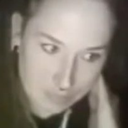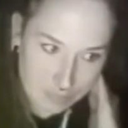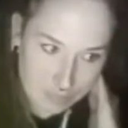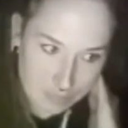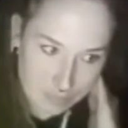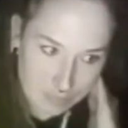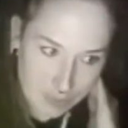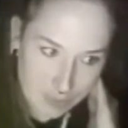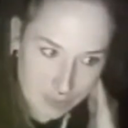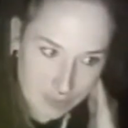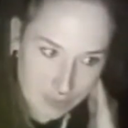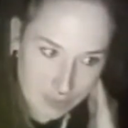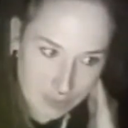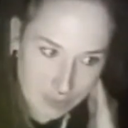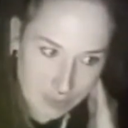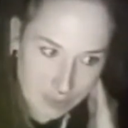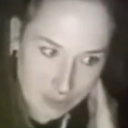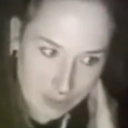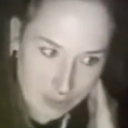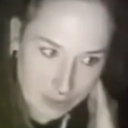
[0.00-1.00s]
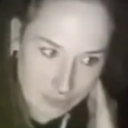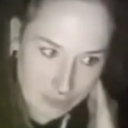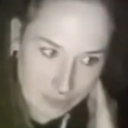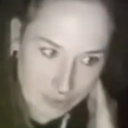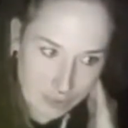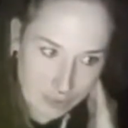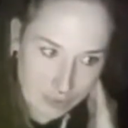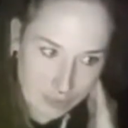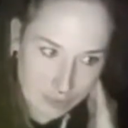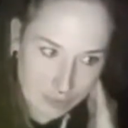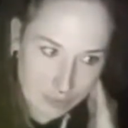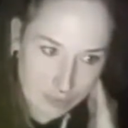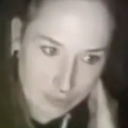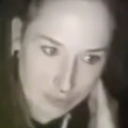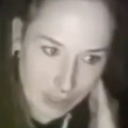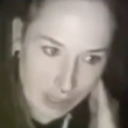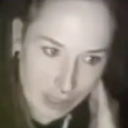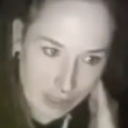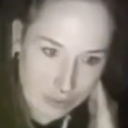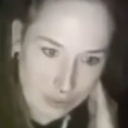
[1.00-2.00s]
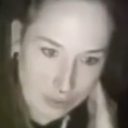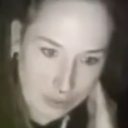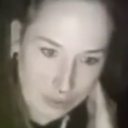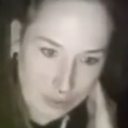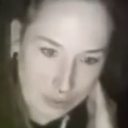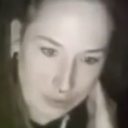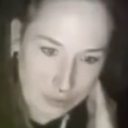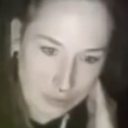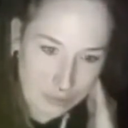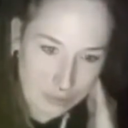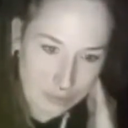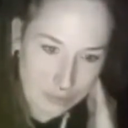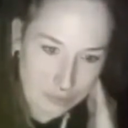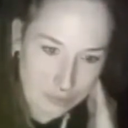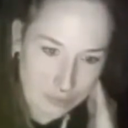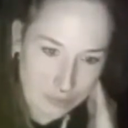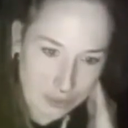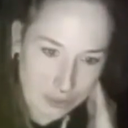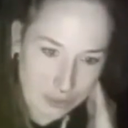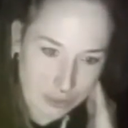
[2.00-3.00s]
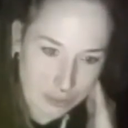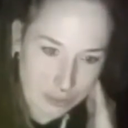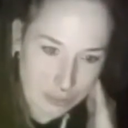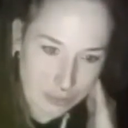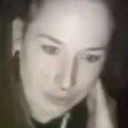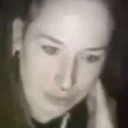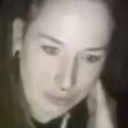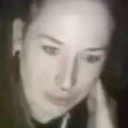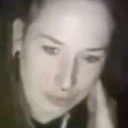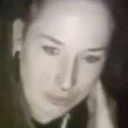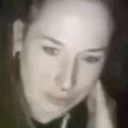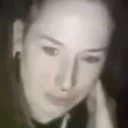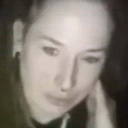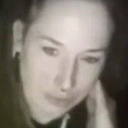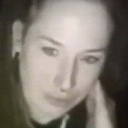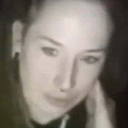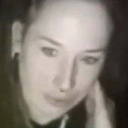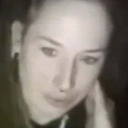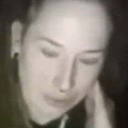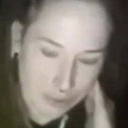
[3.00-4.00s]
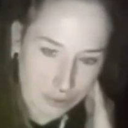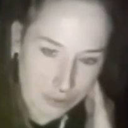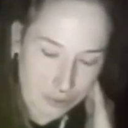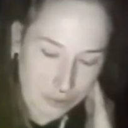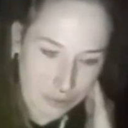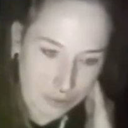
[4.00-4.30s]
of our own human confusion or our own